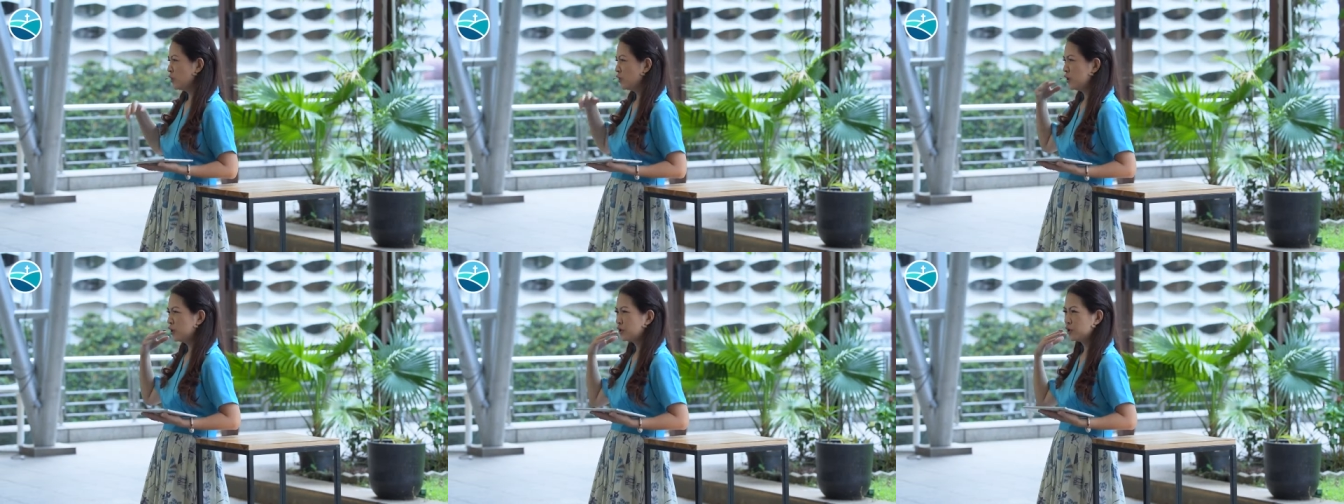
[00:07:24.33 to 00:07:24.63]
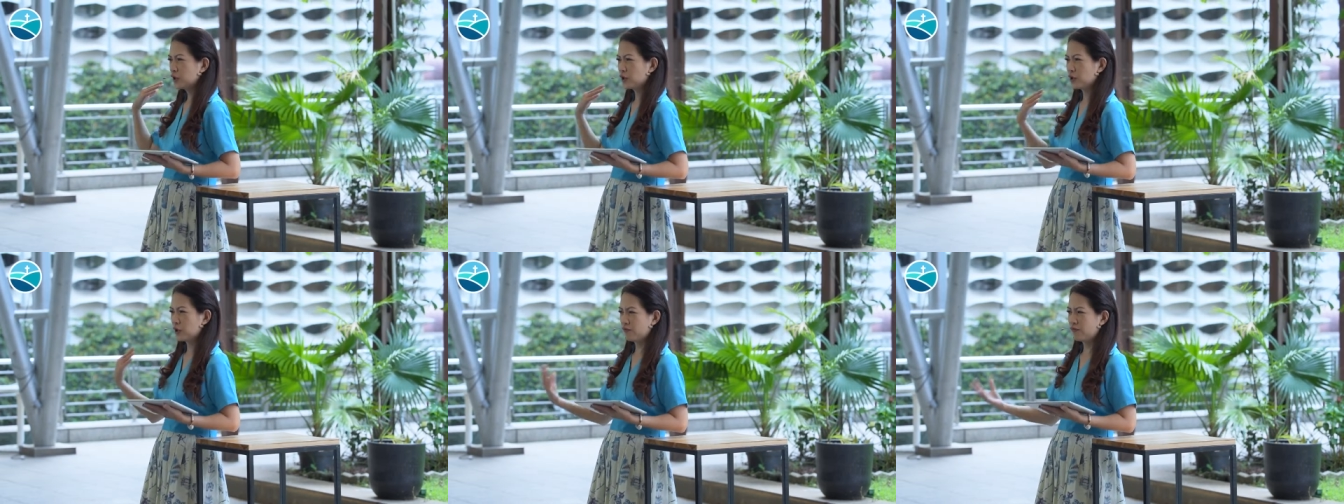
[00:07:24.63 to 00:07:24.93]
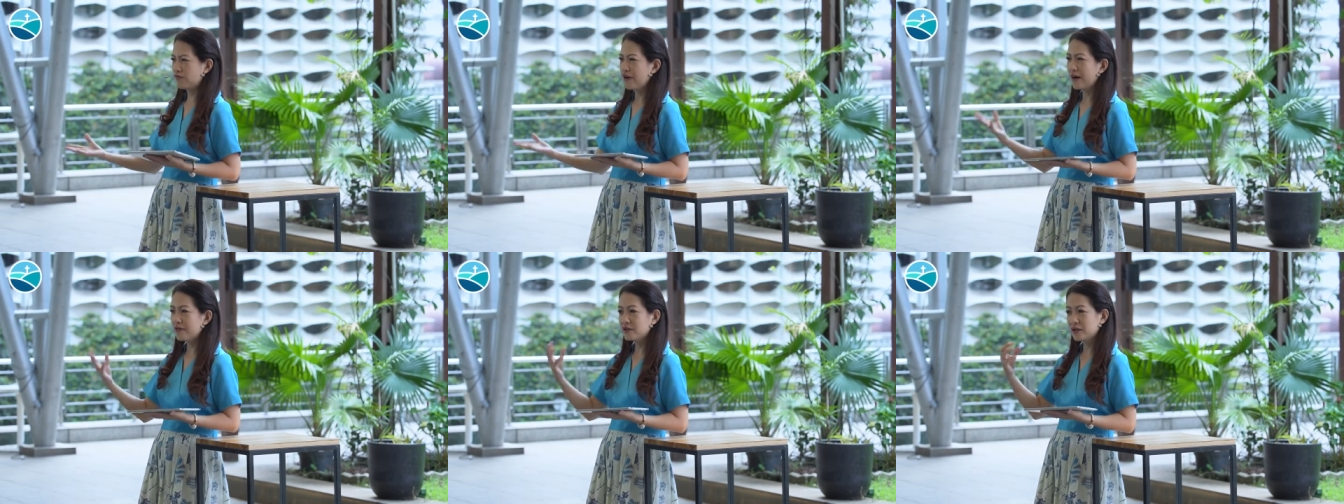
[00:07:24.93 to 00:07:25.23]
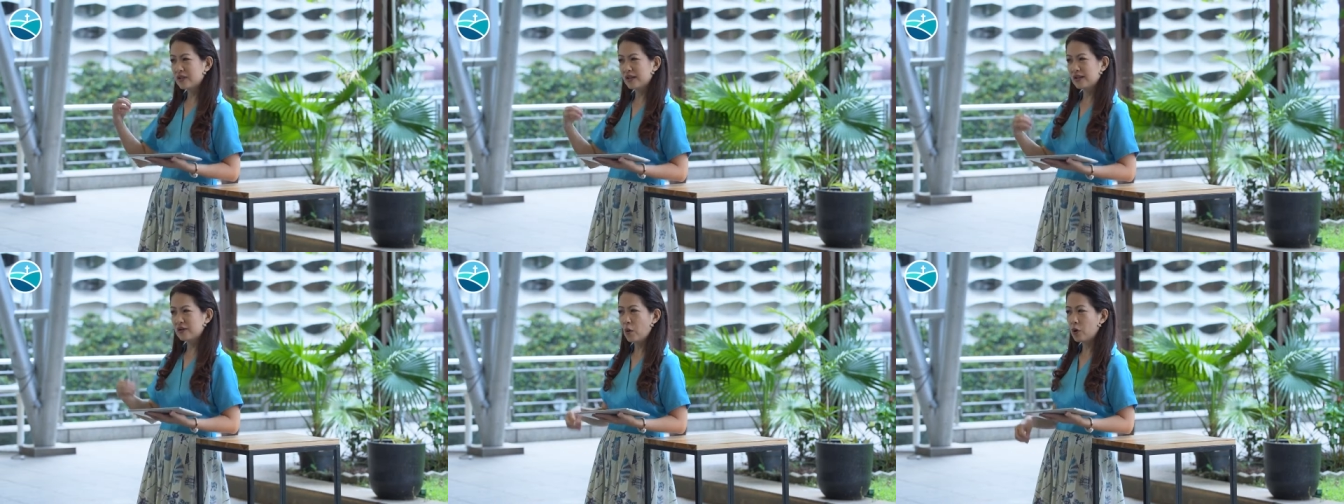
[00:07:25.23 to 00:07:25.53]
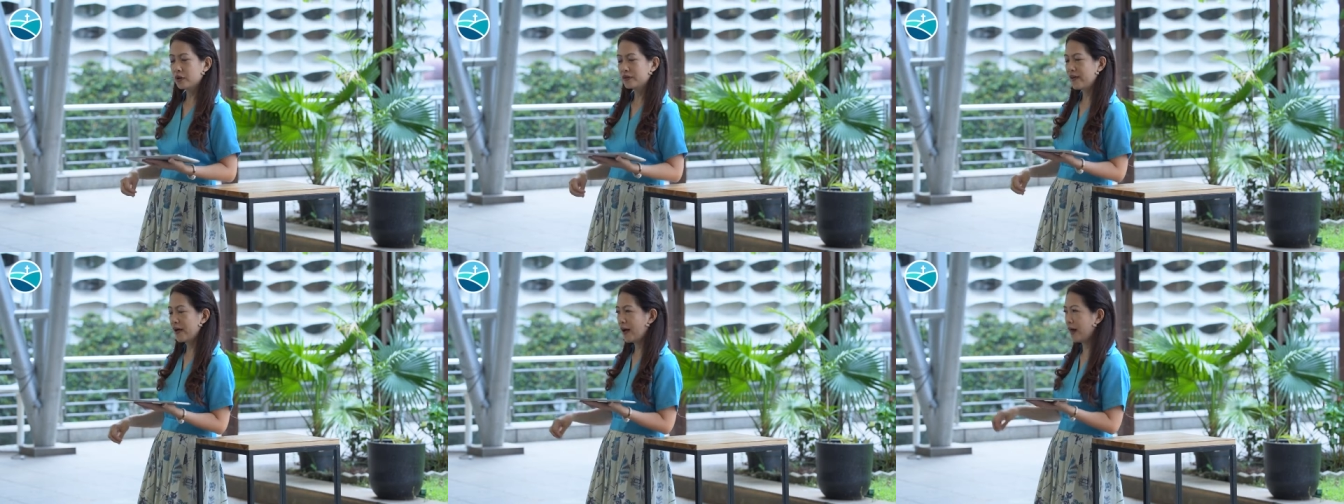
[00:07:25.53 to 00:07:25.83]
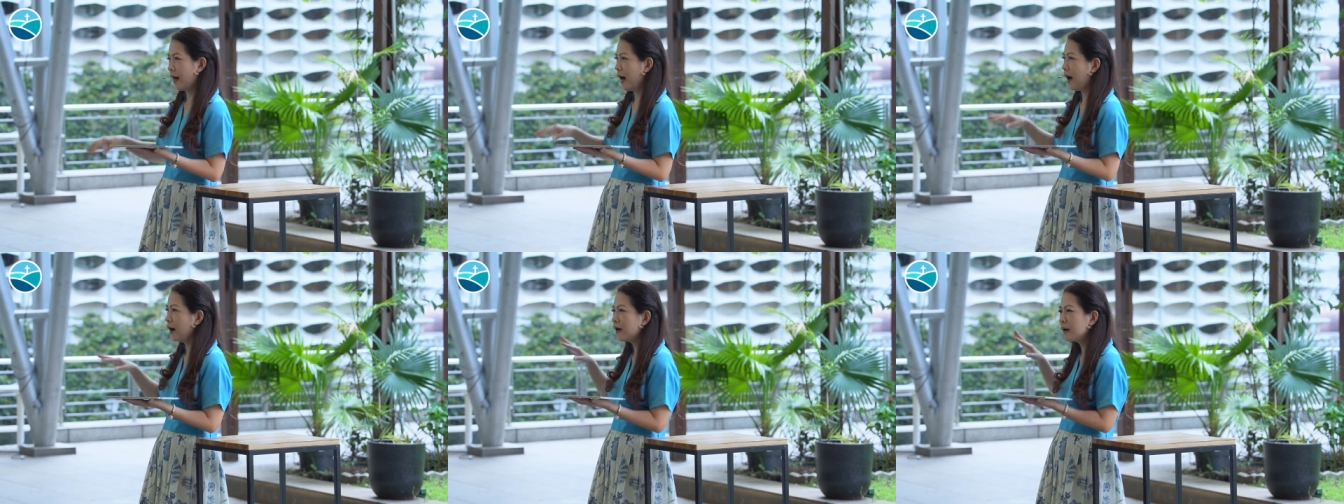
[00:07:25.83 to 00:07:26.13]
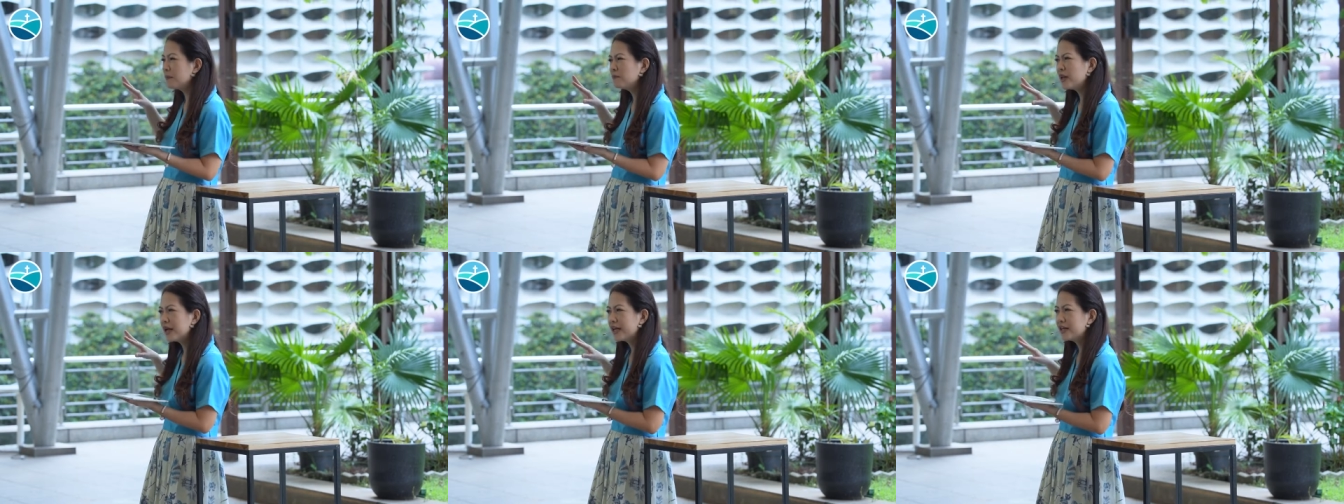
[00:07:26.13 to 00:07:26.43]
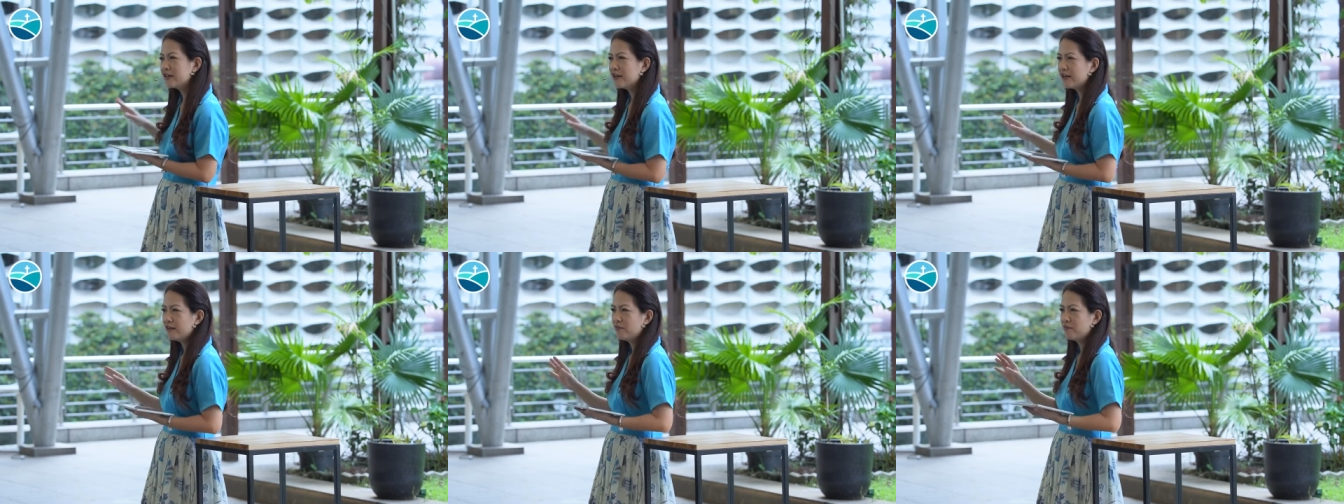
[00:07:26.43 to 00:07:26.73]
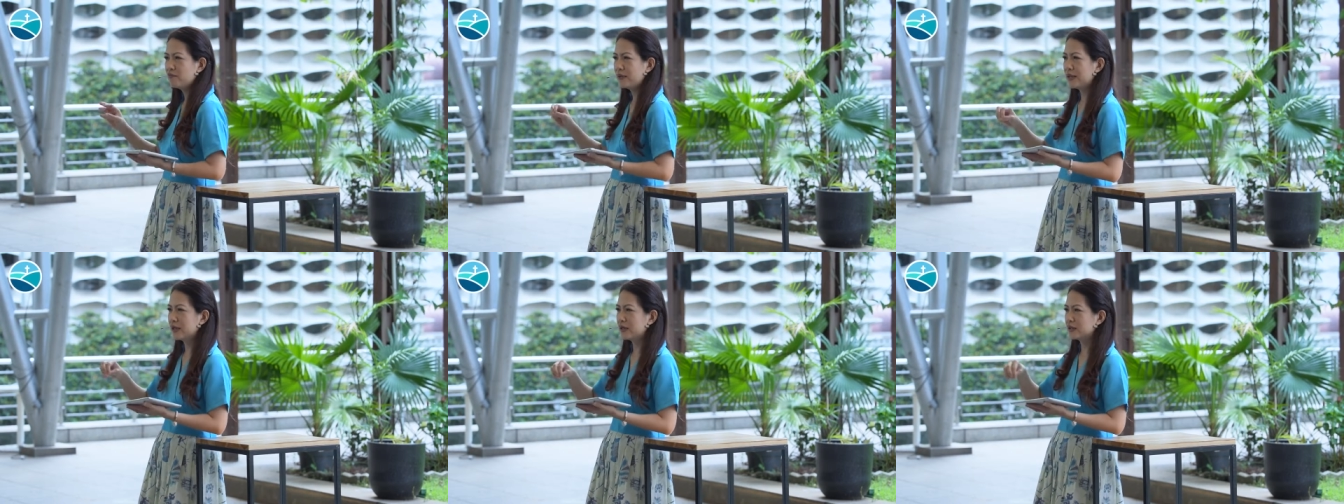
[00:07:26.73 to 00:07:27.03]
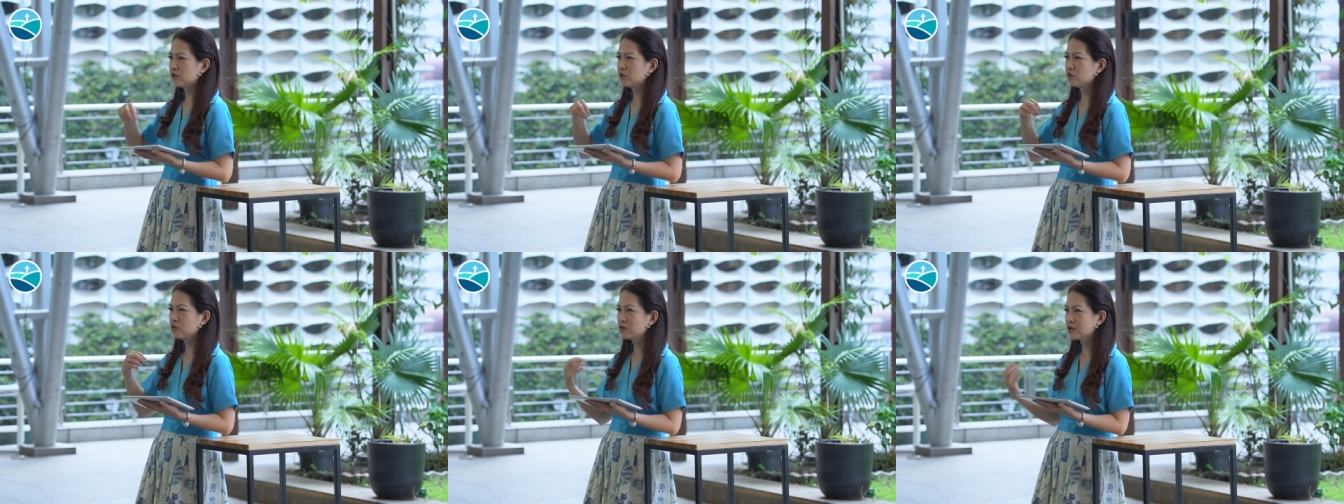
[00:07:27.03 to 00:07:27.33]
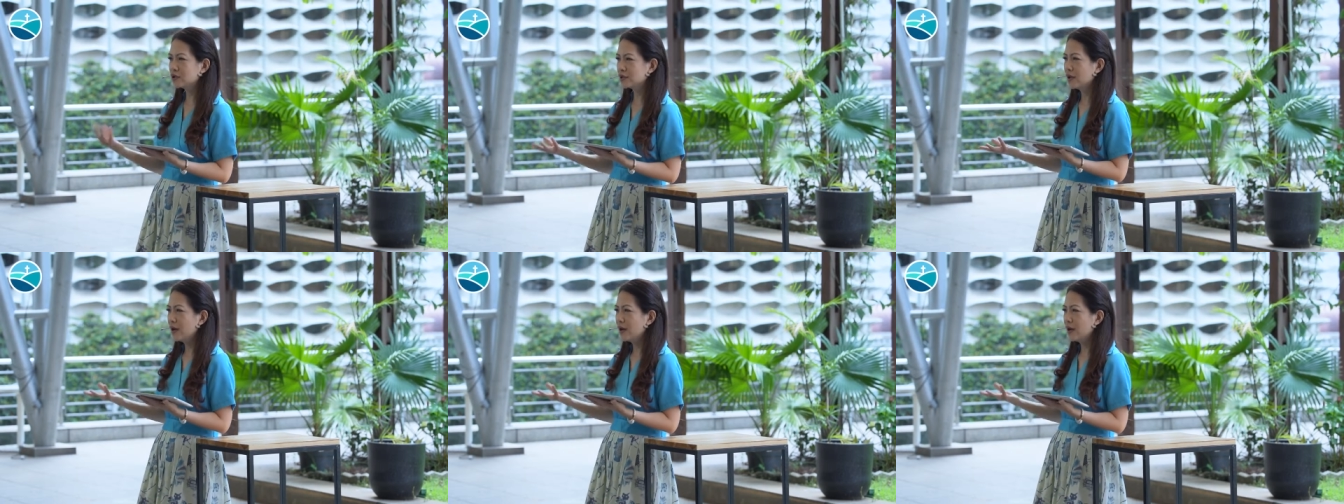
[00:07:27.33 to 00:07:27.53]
This is a five-star hotel. How come they give me a two